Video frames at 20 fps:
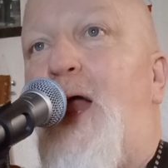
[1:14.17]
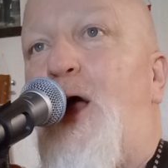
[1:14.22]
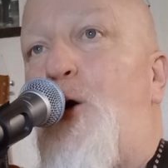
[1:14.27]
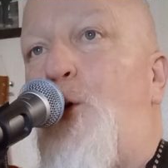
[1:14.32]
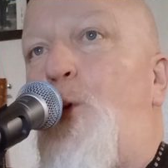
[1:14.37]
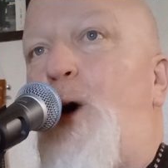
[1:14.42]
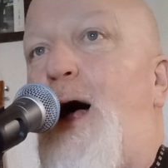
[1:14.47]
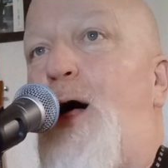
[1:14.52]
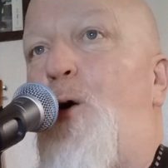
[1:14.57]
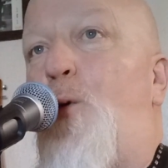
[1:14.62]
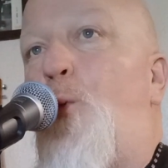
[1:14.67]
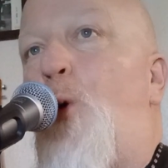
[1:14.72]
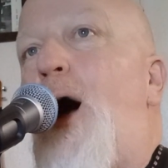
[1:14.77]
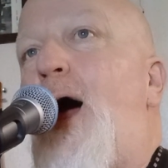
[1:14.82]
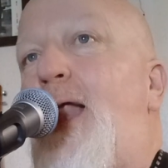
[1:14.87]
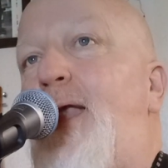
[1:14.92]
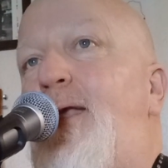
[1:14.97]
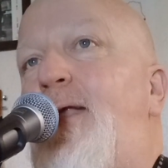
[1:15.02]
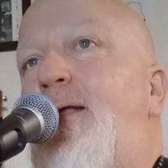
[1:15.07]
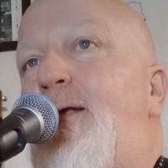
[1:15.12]
while
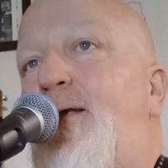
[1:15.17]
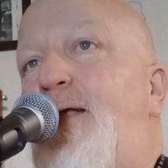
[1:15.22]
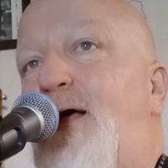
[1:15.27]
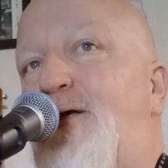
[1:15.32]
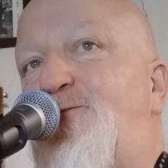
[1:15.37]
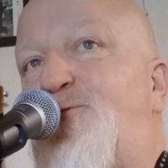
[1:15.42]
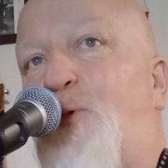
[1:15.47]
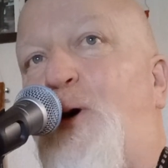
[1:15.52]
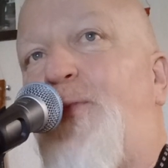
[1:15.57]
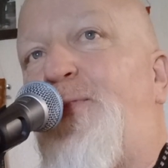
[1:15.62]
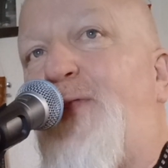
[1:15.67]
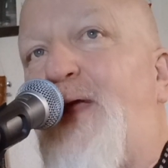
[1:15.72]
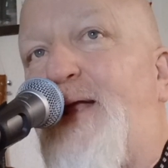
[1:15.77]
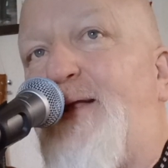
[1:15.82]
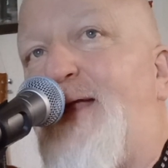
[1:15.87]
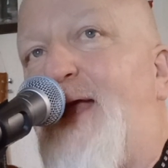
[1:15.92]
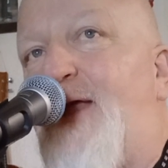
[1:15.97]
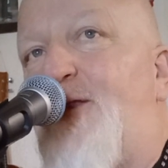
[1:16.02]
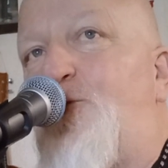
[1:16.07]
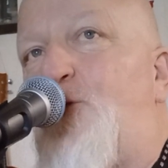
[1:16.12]
one does one thing,
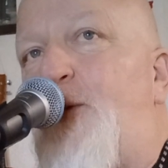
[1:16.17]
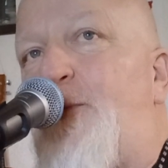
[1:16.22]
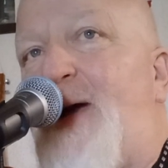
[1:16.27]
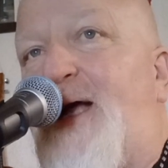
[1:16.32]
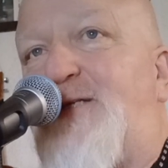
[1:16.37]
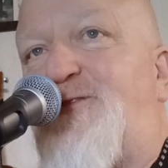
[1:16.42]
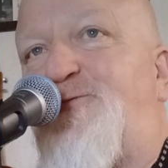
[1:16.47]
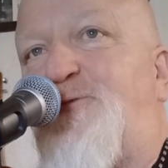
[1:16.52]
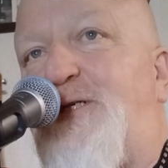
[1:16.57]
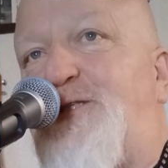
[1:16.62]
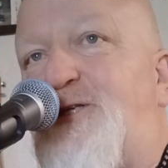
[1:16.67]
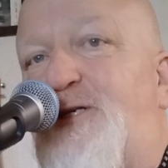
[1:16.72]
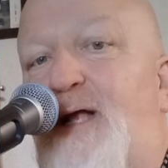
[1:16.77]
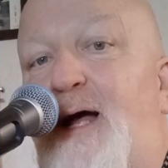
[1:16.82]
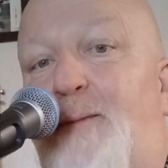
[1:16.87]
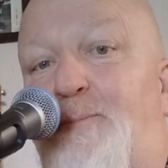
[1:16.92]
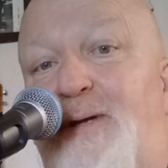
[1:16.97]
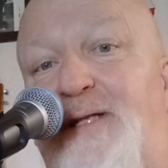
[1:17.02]
the other one might switch it up.